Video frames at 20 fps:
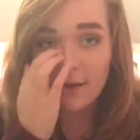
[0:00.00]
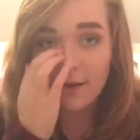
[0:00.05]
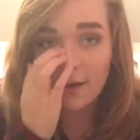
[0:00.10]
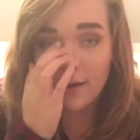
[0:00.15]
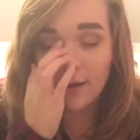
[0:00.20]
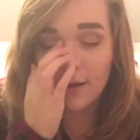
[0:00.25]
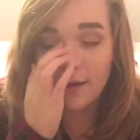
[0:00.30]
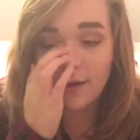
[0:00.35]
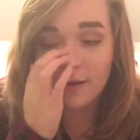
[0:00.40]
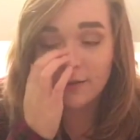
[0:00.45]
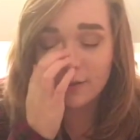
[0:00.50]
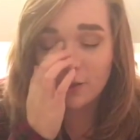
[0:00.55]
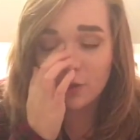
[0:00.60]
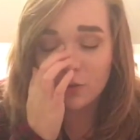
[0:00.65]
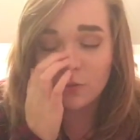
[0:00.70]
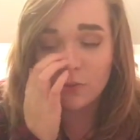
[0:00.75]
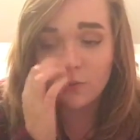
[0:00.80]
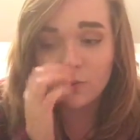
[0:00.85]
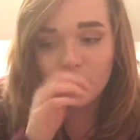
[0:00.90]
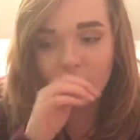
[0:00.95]

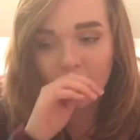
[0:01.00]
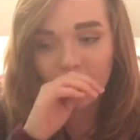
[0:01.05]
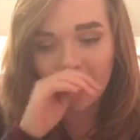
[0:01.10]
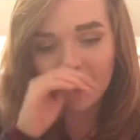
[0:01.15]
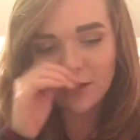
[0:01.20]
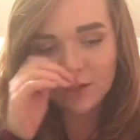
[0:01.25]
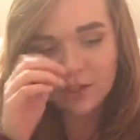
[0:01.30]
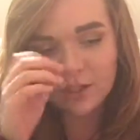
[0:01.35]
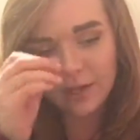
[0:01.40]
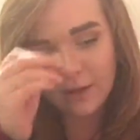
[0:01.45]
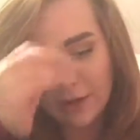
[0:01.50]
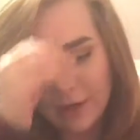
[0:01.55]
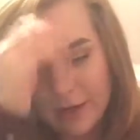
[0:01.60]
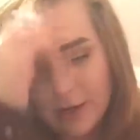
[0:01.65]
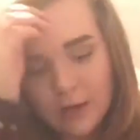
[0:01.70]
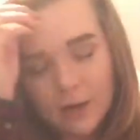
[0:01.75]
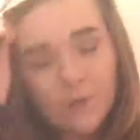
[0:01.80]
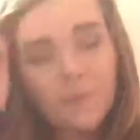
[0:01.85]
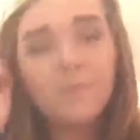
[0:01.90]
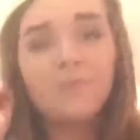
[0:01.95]
to the audition
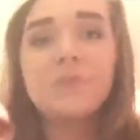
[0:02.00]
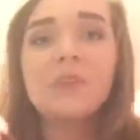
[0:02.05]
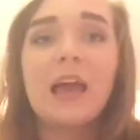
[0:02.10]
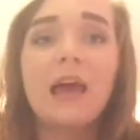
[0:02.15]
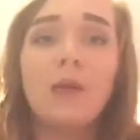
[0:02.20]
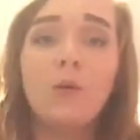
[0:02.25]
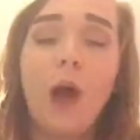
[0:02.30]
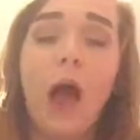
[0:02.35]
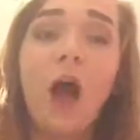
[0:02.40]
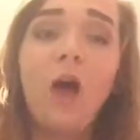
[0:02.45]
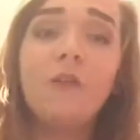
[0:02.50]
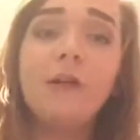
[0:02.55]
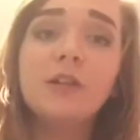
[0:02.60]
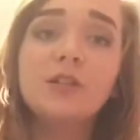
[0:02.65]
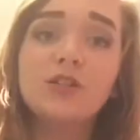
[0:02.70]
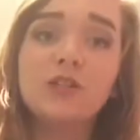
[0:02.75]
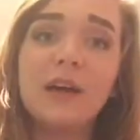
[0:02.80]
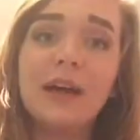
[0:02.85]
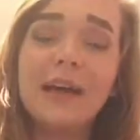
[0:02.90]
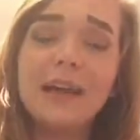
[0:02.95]
area. And how they
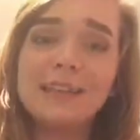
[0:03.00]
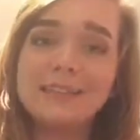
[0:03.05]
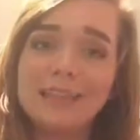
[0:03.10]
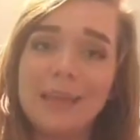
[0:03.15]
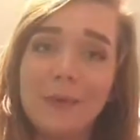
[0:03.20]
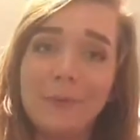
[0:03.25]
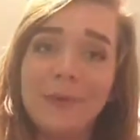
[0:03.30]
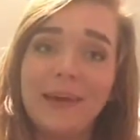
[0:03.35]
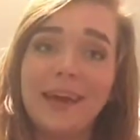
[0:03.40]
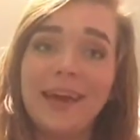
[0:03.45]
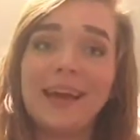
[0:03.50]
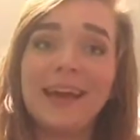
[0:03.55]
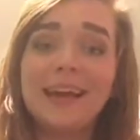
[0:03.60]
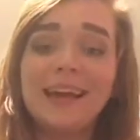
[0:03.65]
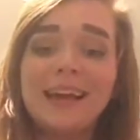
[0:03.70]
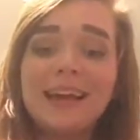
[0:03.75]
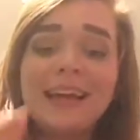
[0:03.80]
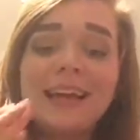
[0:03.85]
do that is they pick